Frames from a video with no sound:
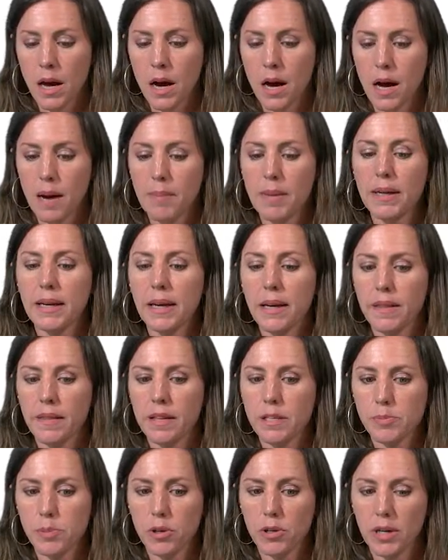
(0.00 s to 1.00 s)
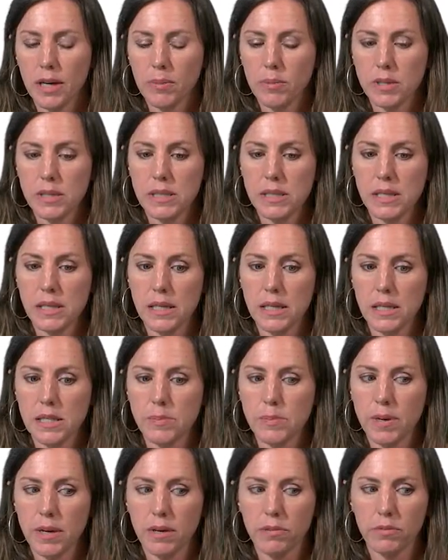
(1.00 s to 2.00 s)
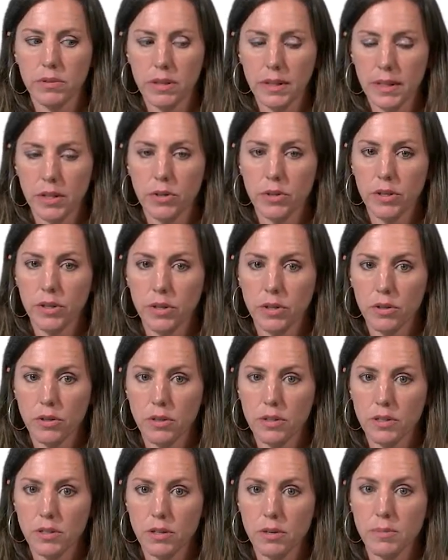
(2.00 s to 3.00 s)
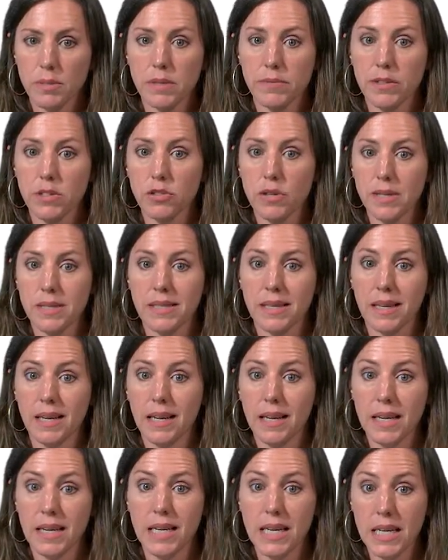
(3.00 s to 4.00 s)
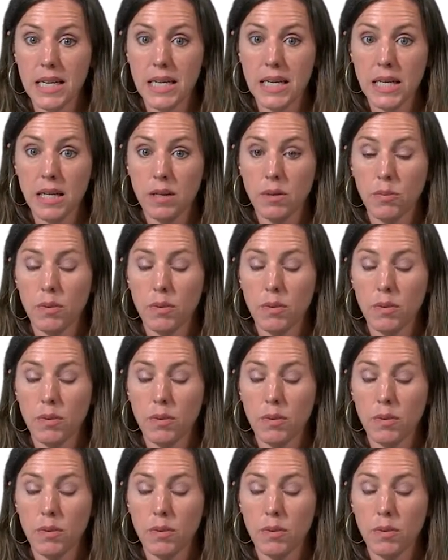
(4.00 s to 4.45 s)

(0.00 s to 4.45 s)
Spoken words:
Again, this program was seen as being really critical in terms of addressing a need